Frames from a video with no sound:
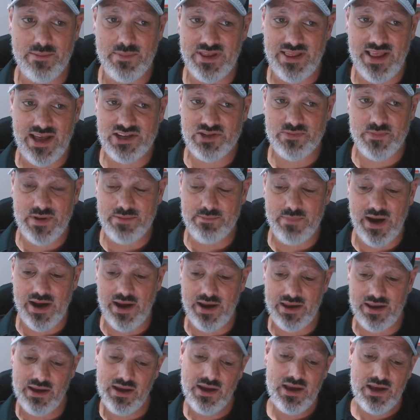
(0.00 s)
I mean, that's been
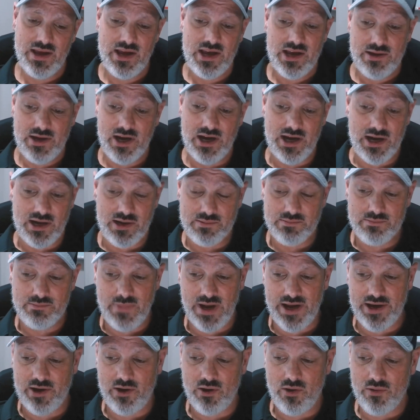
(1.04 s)

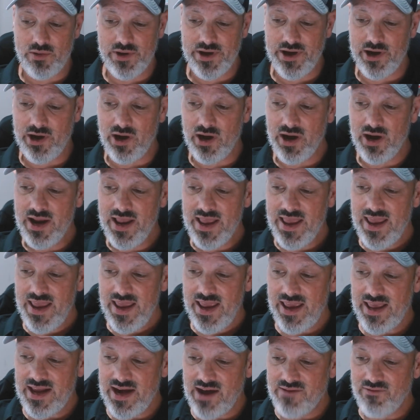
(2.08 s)
my career.
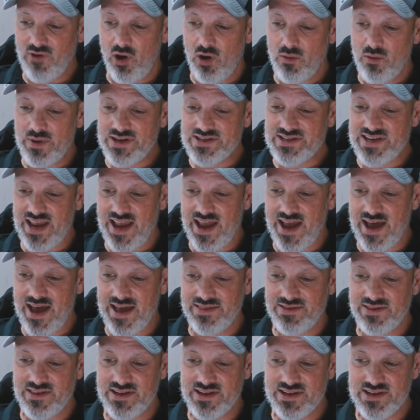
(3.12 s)
And I've always
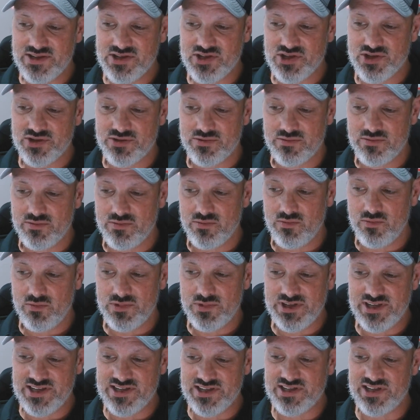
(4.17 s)
had this
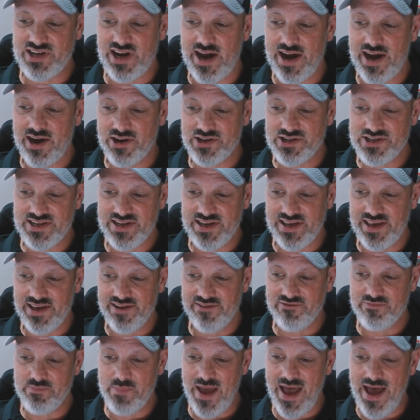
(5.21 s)
desire to
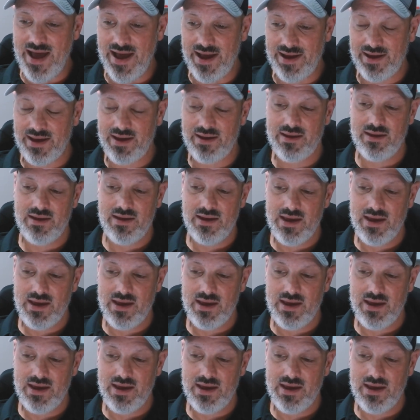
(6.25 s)
give back.